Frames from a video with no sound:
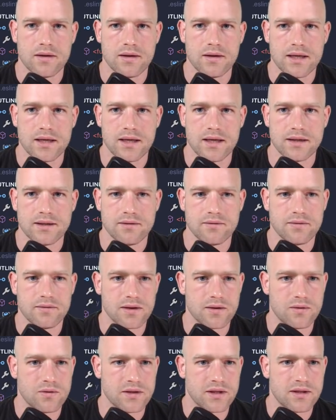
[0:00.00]
And if I
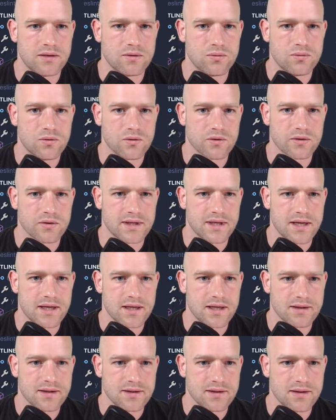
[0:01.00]
go into
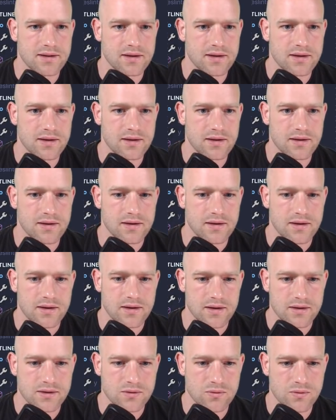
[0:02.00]
content,
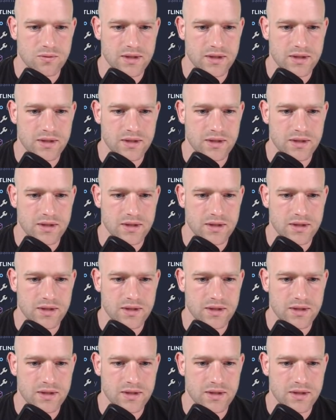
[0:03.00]
so